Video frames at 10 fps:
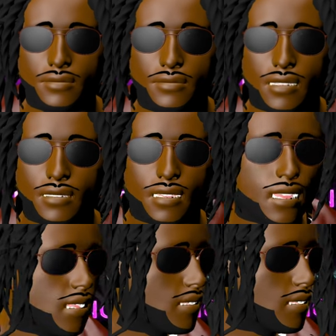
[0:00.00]
Because them
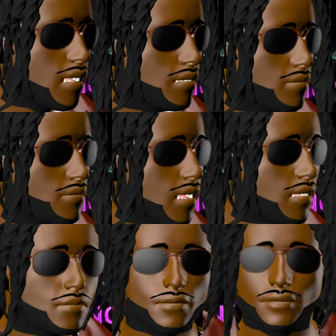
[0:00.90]
need enough
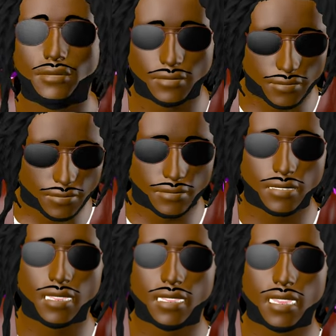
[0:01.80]
space for
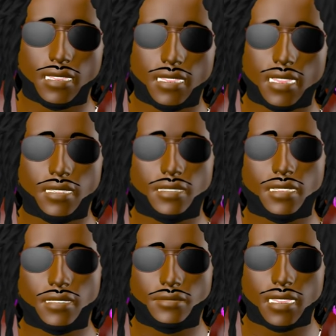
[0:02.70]
Burna Boy and
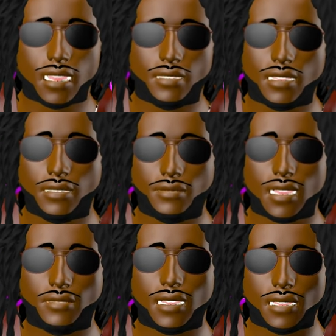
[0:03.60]
him team can
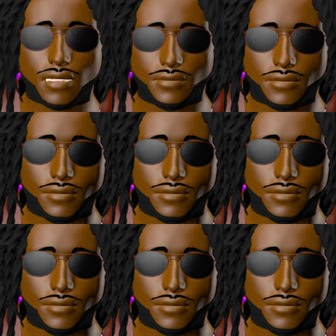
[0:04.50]
operate.